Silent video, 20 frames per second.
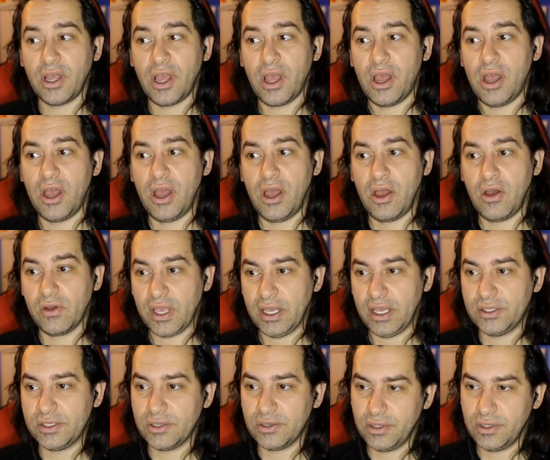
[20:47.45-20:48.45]

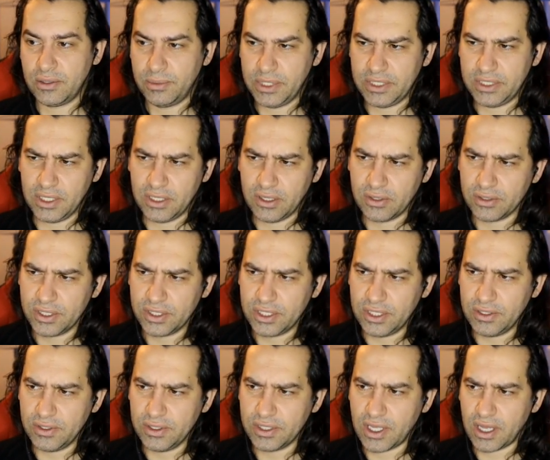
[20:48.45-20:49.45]
Okay, so they're basically
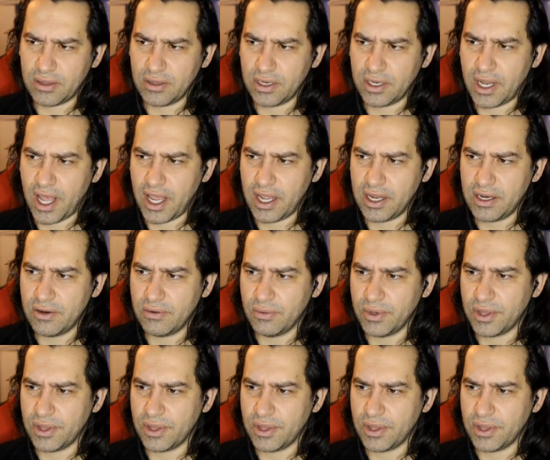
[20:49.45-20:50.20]
continuing down the line